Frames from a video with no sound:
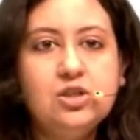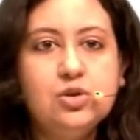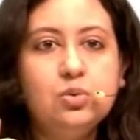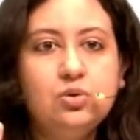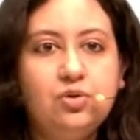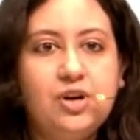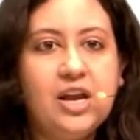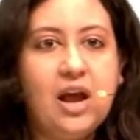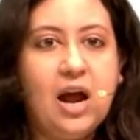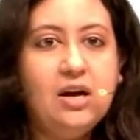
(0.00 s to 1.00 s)
2, 3
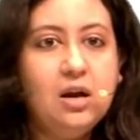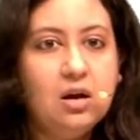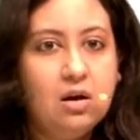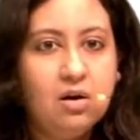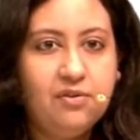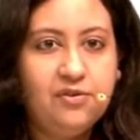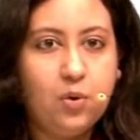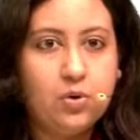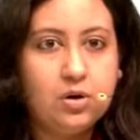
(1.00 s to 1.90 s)
and 4.